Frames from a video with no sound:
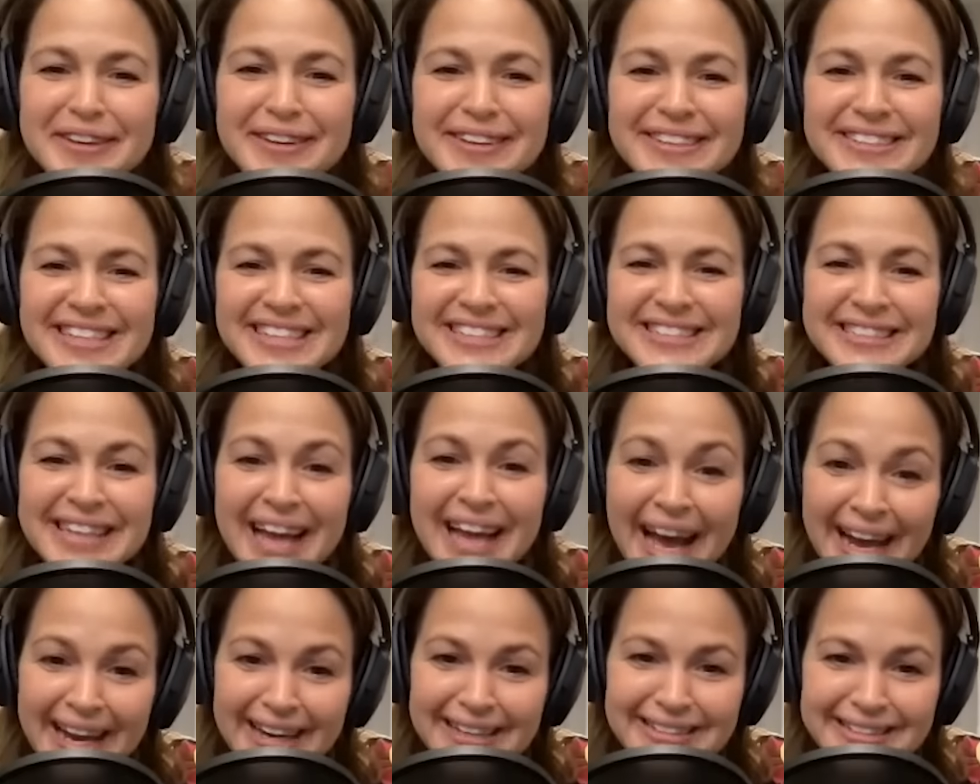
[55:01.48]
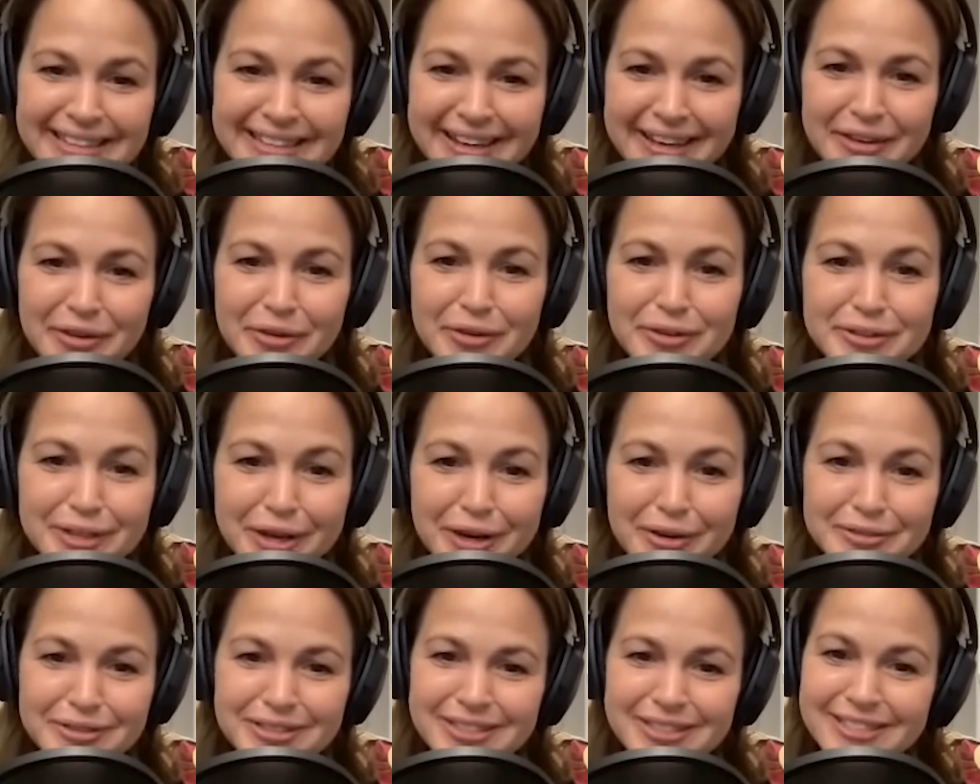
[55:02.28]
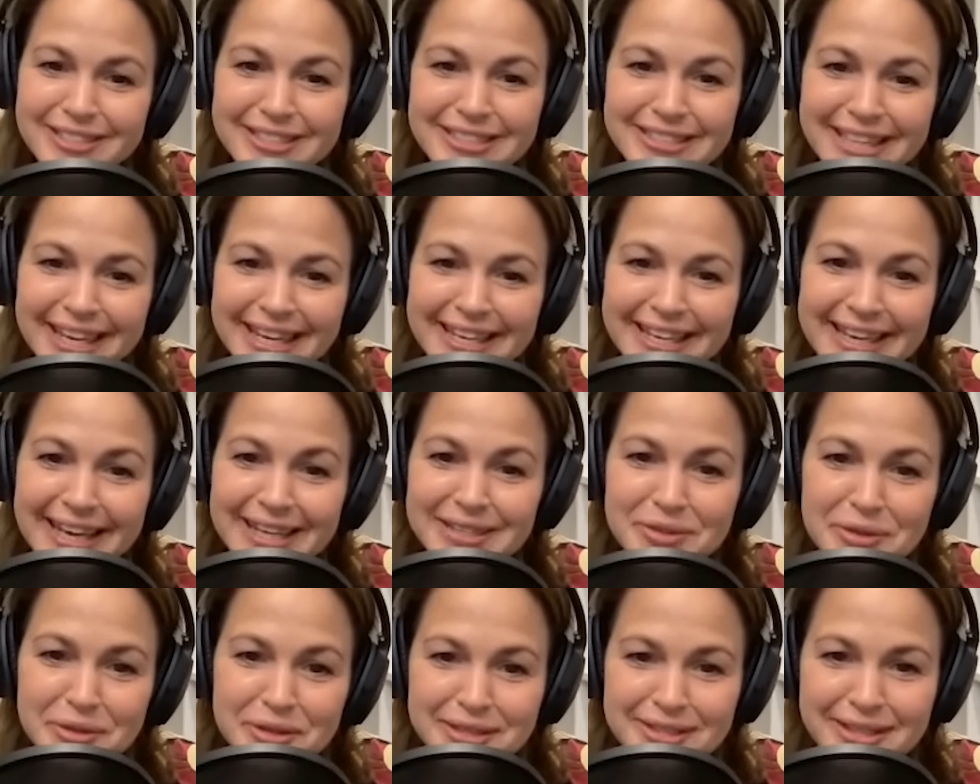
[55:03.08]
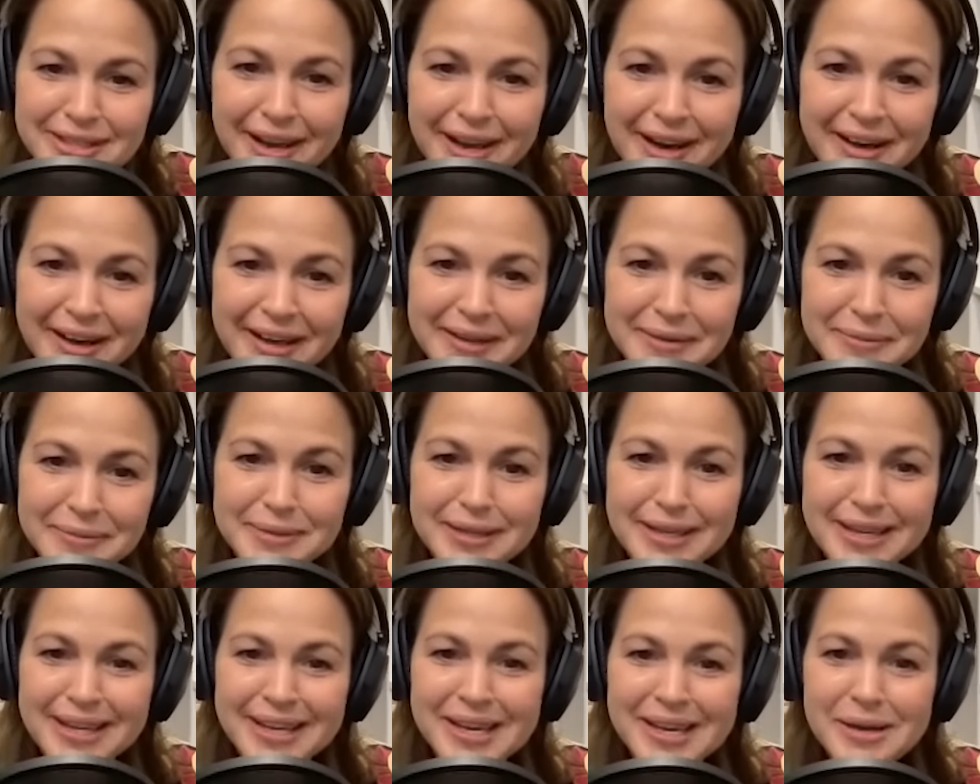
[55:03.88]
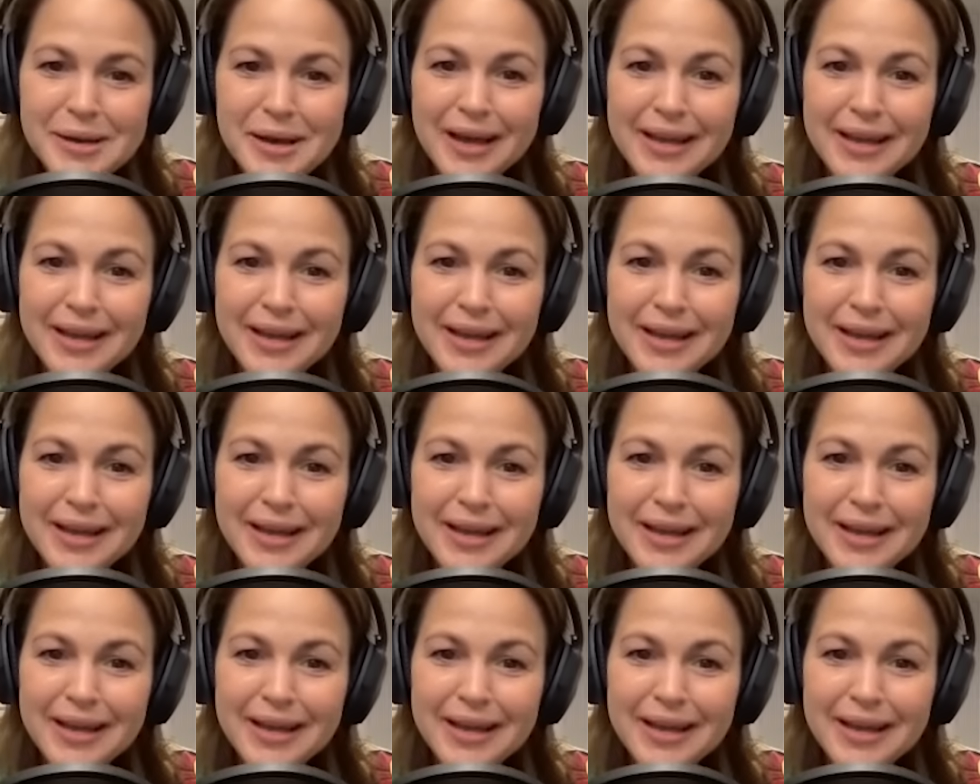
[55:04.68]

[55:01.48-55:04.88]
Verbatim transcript: because as an actor, you're told to just say yes at the time